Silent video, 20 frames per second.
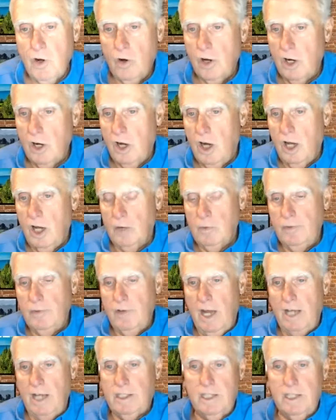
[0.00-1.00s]
going on. We've
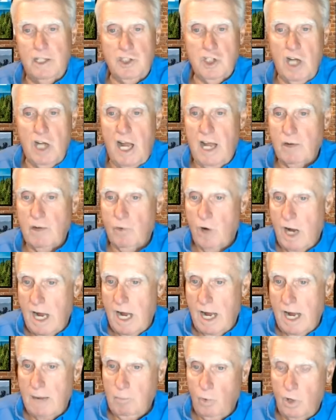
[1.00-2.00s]
got John
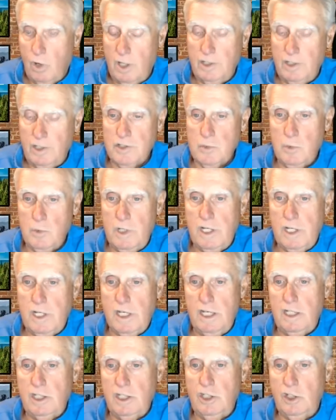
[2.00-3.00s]
Rahm won this
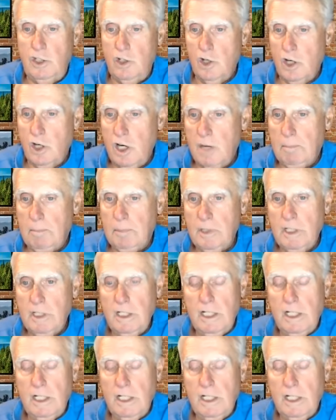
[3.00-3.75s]
weekend in Europe.